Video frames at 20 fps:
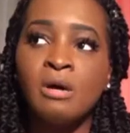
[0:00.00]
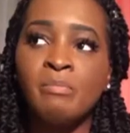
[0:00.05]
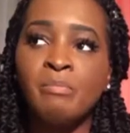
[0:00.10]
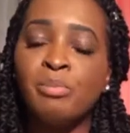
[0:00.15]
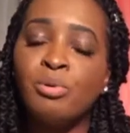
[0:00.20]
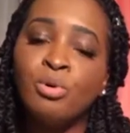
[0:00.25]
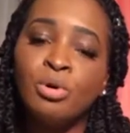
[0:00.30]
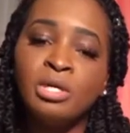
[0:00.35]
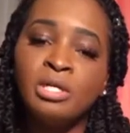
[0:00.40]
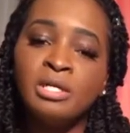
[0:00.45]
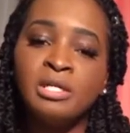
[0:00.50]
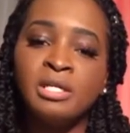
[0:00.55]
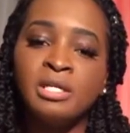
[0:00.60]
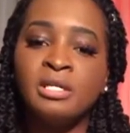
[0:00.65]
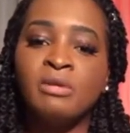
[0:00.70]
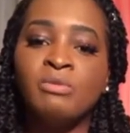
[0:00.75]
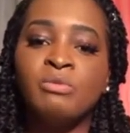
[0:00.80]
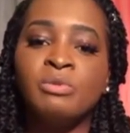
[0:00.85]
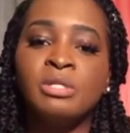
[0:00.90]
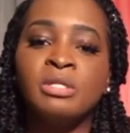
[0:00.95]
pulling,
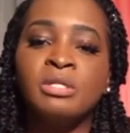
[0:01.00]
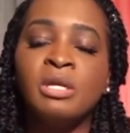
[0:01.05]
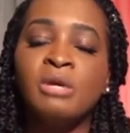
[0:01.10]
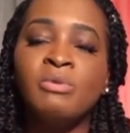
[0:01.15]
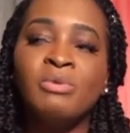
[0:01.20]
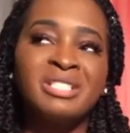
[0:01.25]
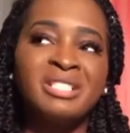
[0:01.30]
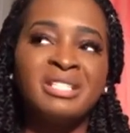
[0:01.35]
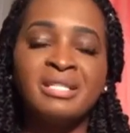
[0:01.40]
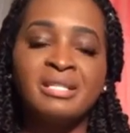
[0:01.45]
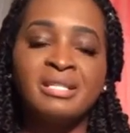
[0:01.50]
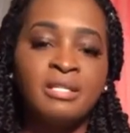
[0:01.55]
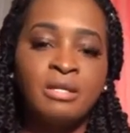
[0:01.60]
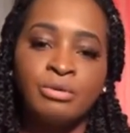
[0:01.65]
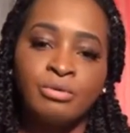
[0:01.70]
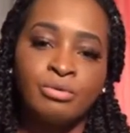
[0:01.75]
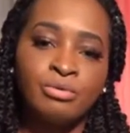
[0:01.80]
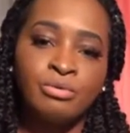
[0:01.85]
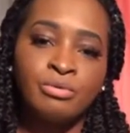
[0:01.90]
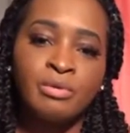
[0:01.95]
and it wasn't
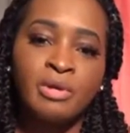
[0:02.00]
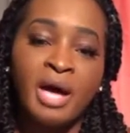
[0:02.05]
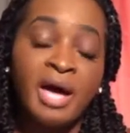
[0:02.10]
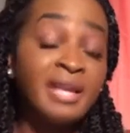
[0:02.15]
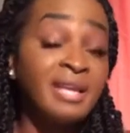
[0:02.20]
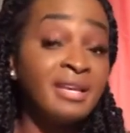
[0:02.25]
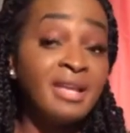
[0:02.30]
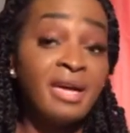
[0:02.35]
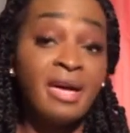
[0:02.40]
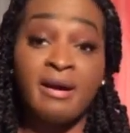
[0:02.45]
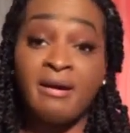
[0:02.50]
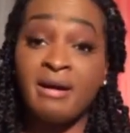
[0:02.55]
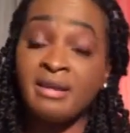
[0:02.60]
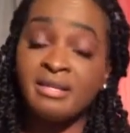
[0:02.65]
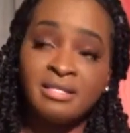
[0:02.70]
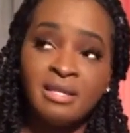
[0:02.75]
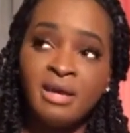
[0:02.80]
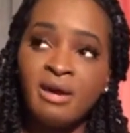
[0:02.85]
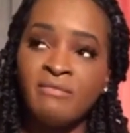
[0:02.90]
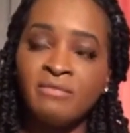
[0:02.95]
settled. I
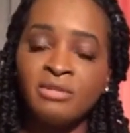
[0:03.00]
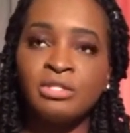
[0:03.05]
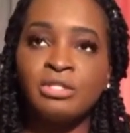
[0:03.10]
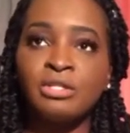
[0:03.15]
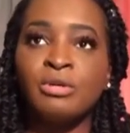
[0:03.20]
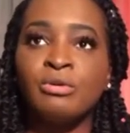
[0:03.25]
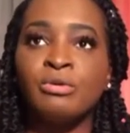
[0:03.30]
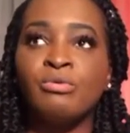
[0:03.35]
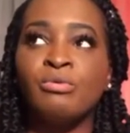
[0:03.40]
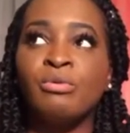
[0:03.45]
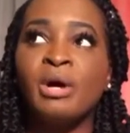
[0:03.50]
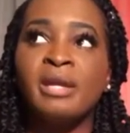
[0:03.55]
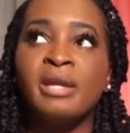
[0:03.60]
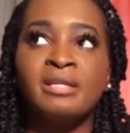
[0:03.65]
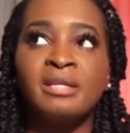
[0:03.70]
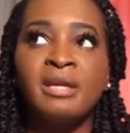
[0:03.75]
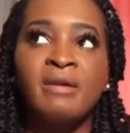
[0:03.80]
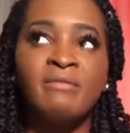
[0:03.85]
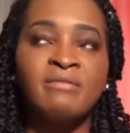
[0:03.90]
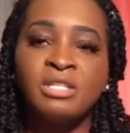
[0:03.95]
didn't have a
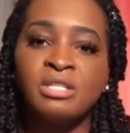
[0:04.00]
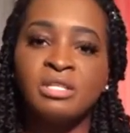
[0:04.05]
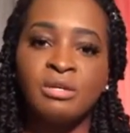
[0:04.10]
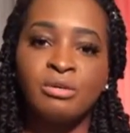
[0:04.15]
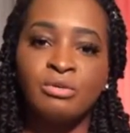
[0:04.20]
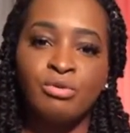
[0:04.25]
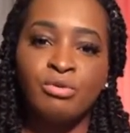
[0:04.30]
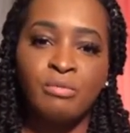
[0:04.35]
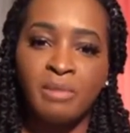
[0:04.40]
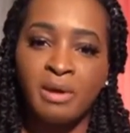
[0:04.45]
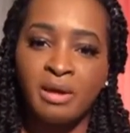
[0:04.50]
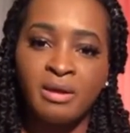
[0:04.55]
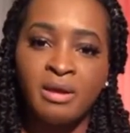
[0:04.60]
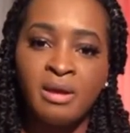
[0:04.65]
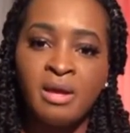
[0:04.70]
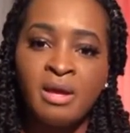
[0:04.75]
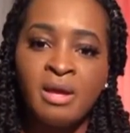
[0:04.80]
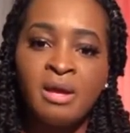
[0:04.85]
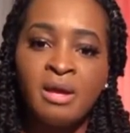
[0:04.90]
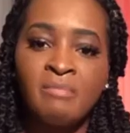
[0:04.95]
settle in
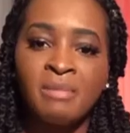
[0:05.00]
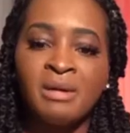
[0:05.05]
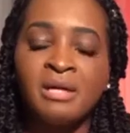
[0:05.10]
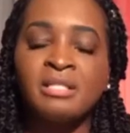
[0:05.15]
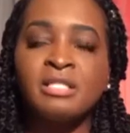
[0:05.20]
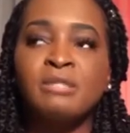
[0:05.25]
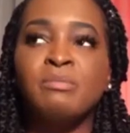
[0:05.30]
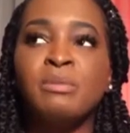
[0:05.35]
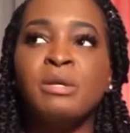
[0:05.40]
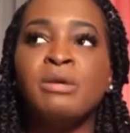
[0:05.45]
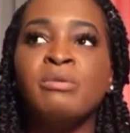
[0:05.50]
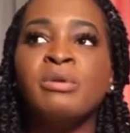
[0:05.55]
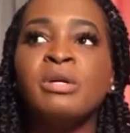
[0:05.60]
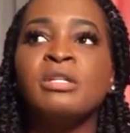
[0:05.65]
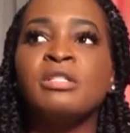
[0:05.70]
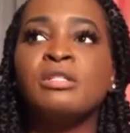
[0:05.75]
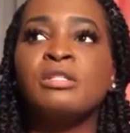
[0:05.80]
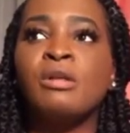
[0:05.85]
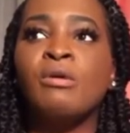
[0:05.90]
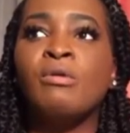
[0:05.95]
my
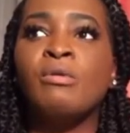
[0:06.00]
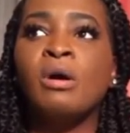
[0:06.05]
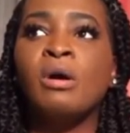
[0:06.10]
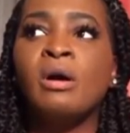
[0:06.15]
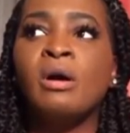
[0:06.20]
spirit. So